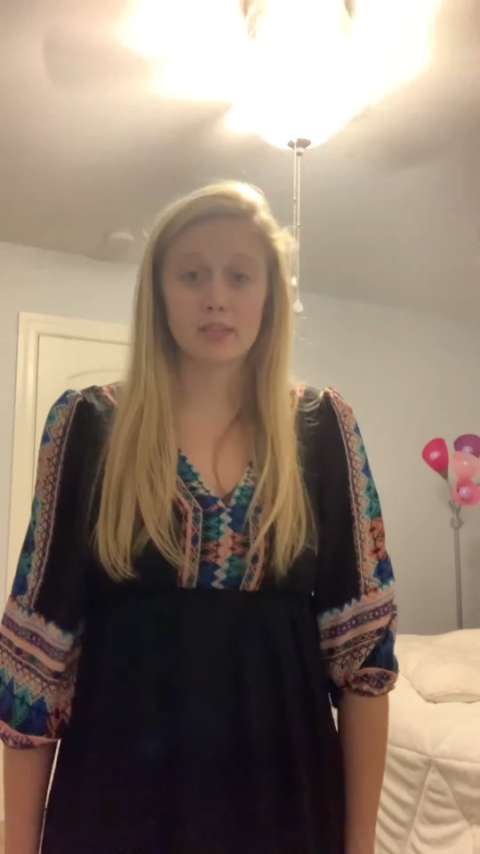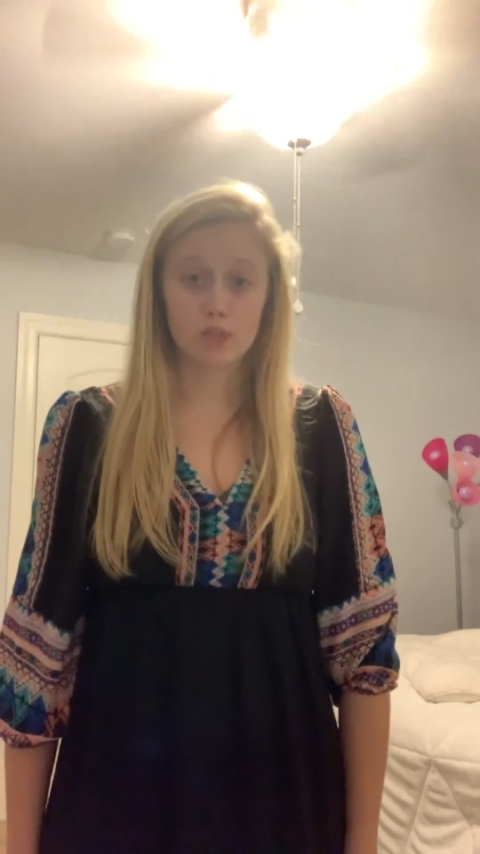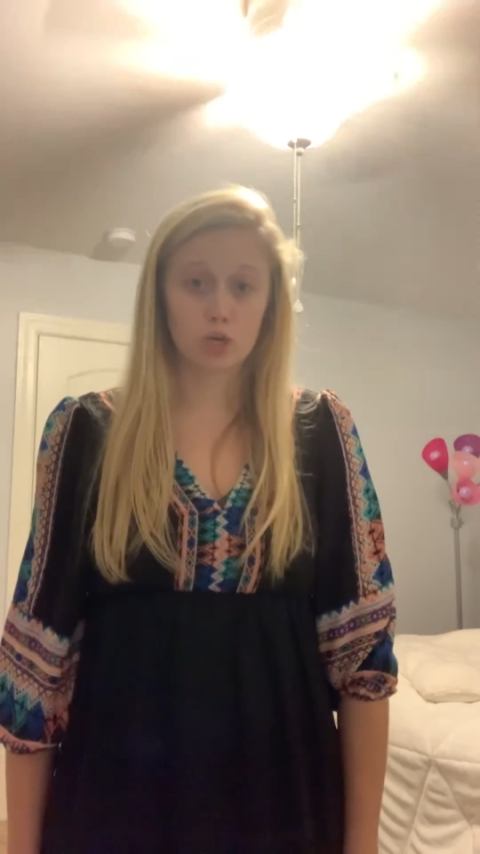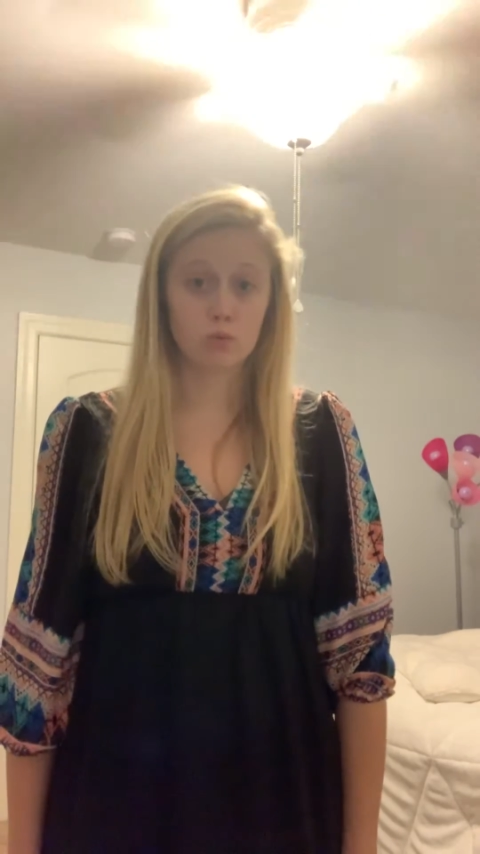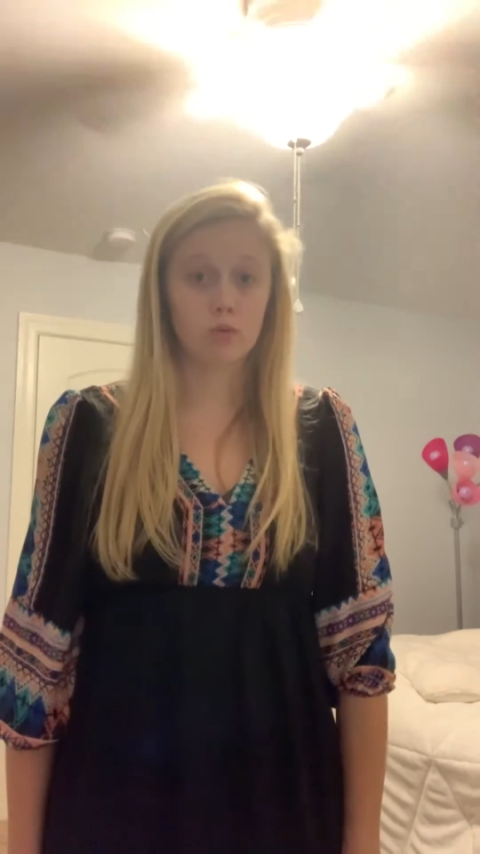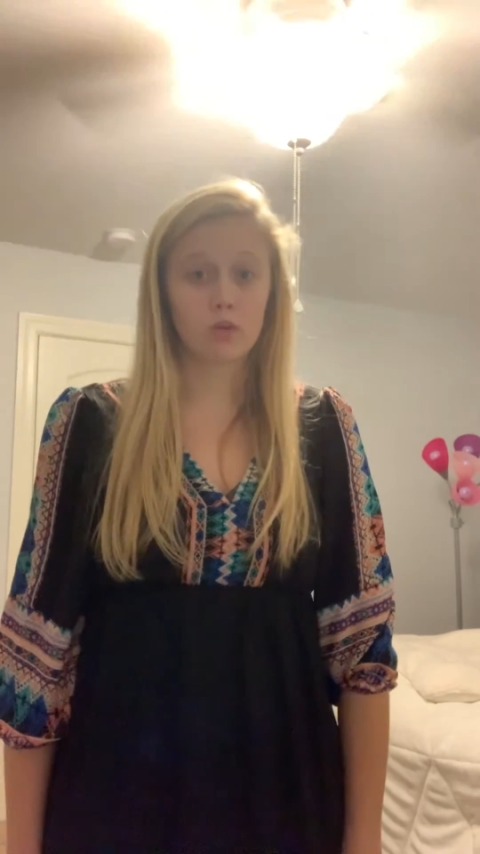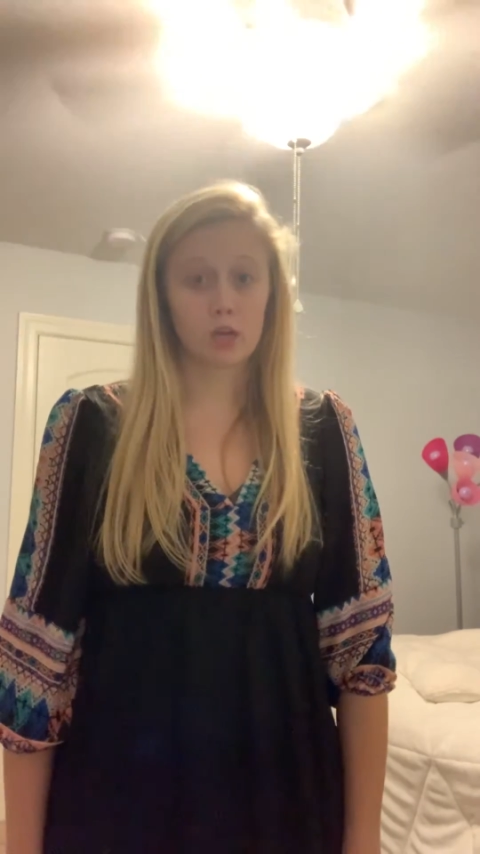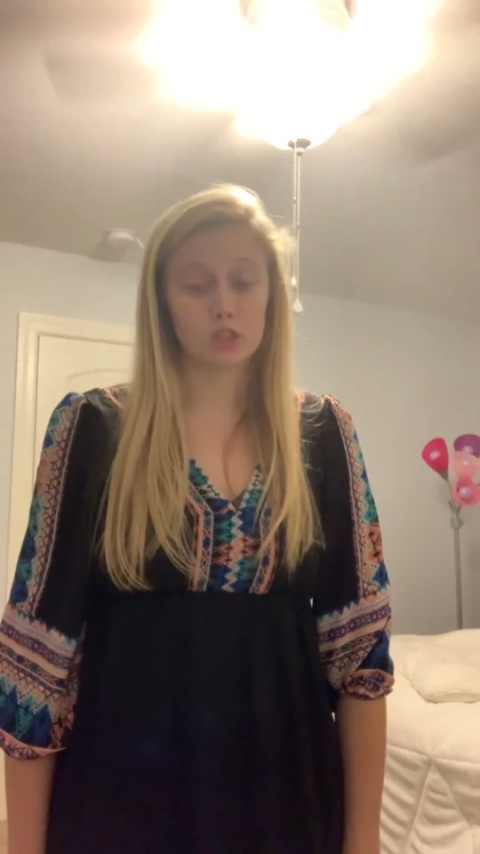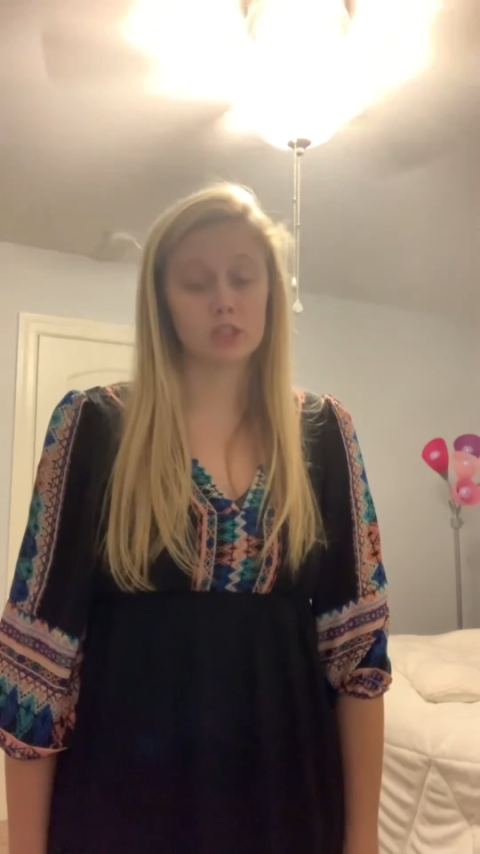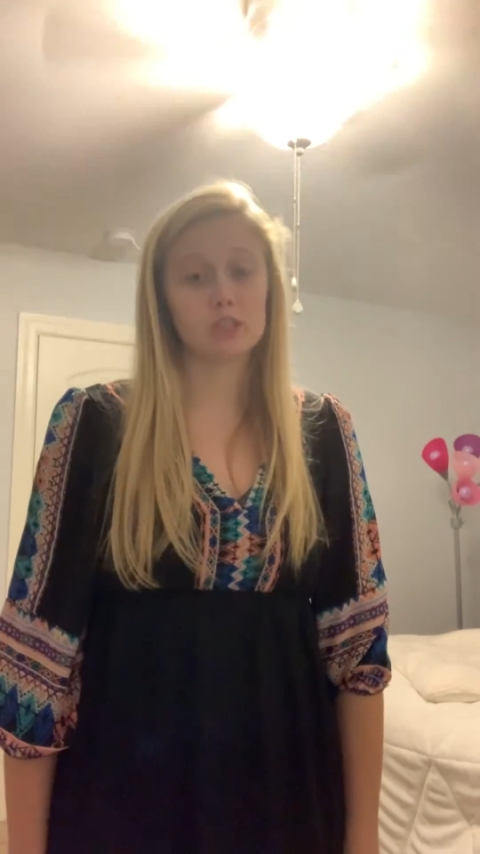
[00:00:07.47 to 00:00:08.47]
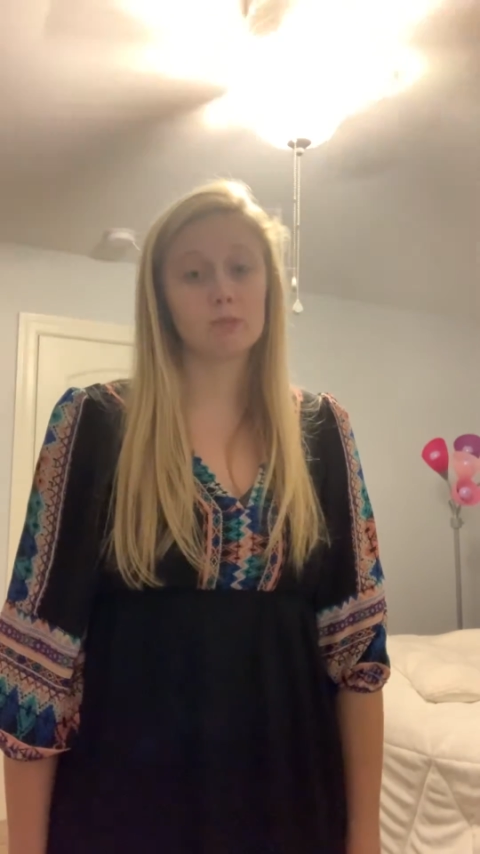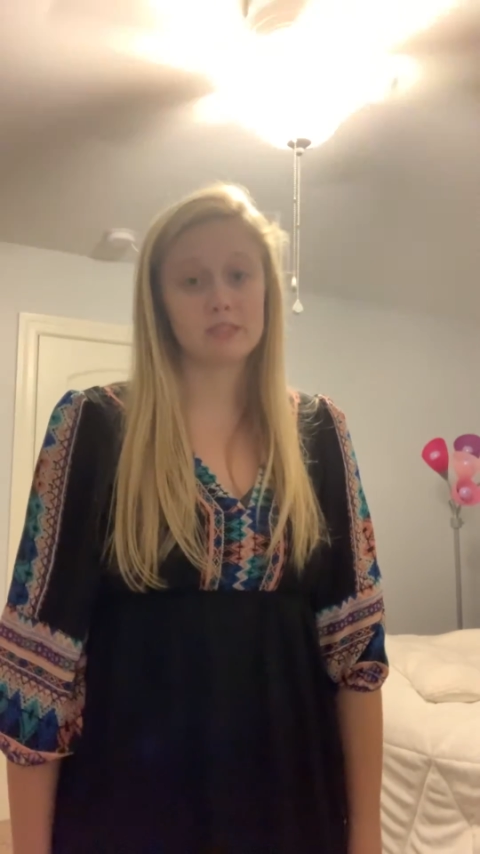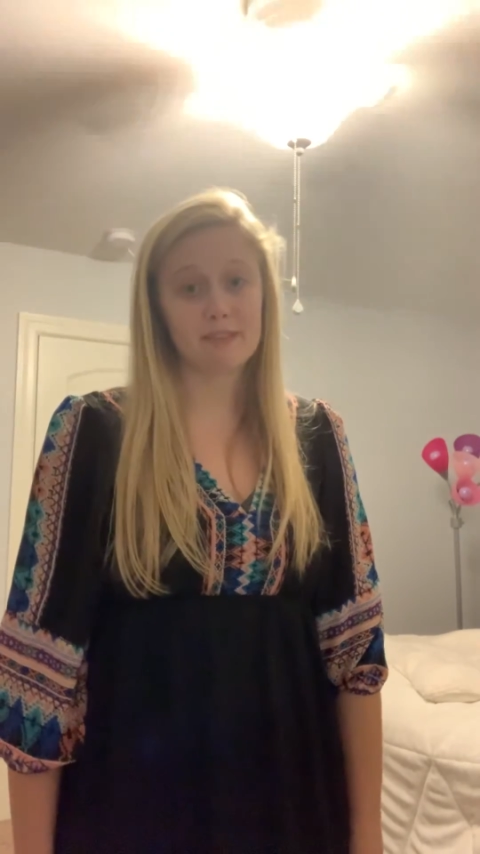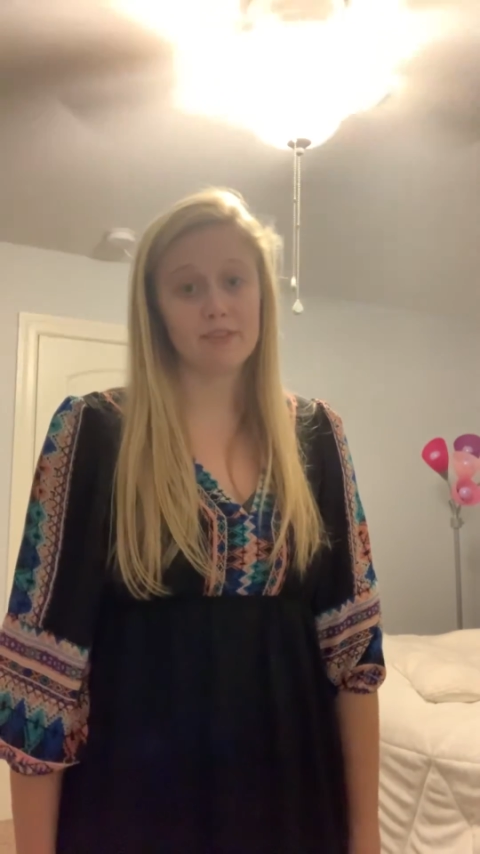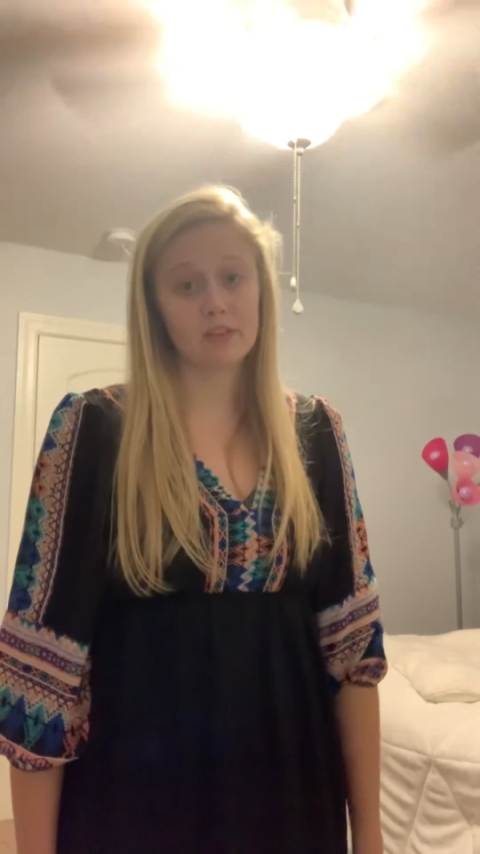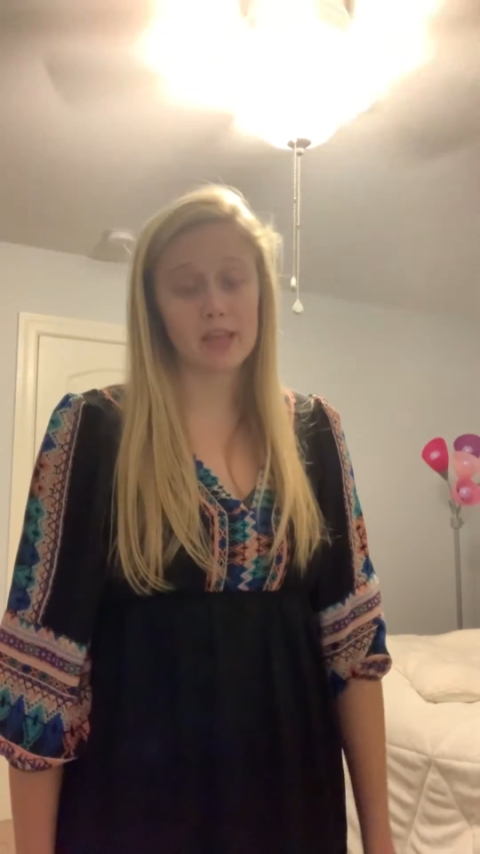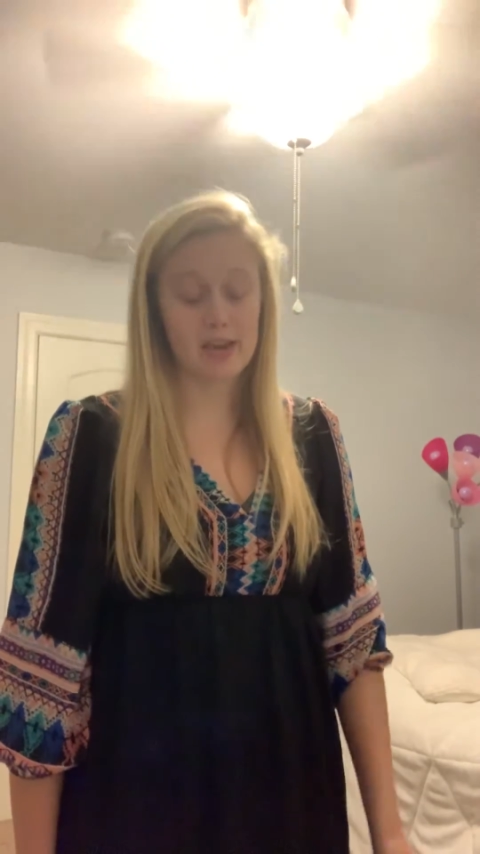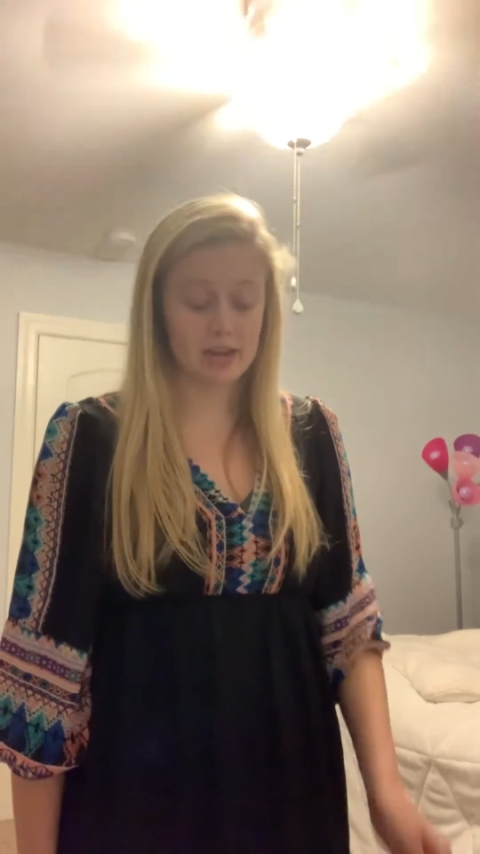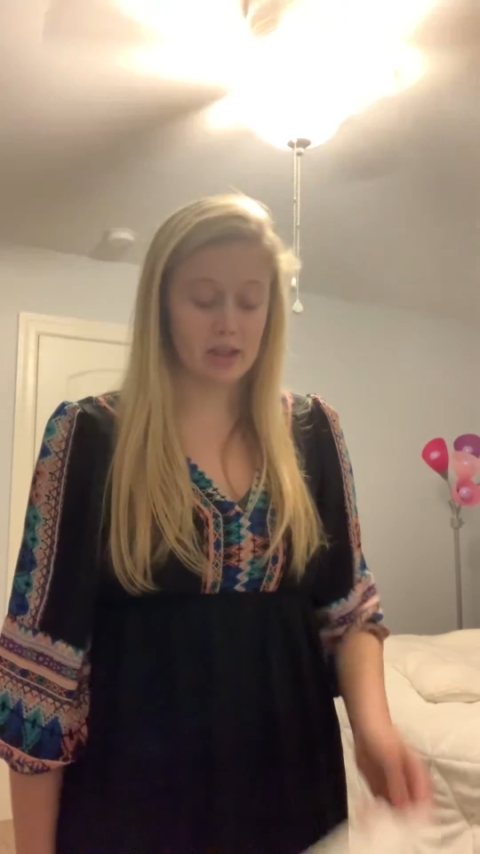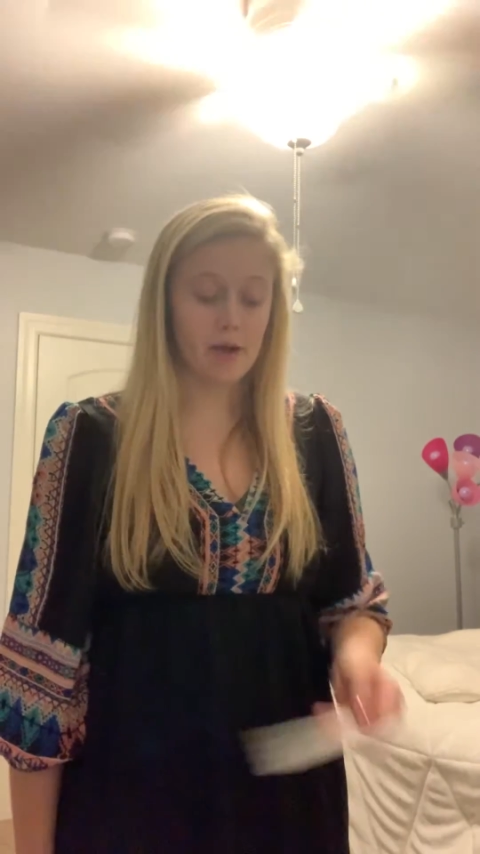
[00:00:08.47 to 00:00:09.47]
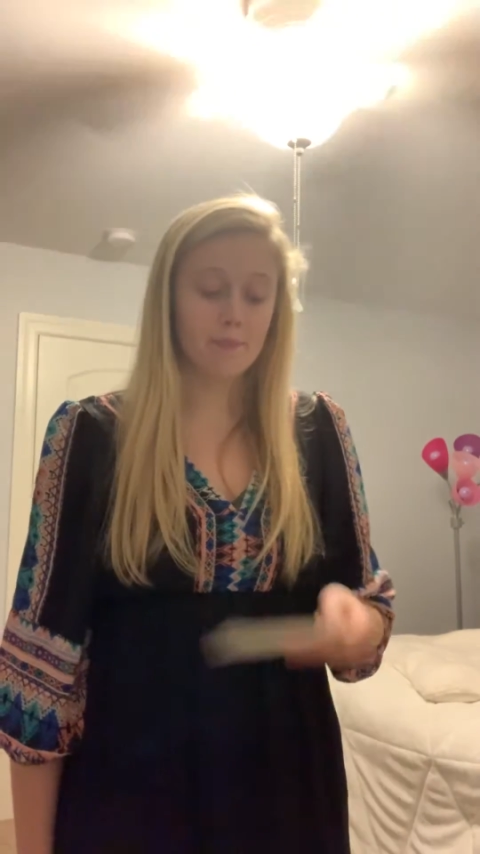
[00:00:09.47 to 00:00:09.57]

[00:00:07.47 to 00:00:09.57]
third world countries, specifically India.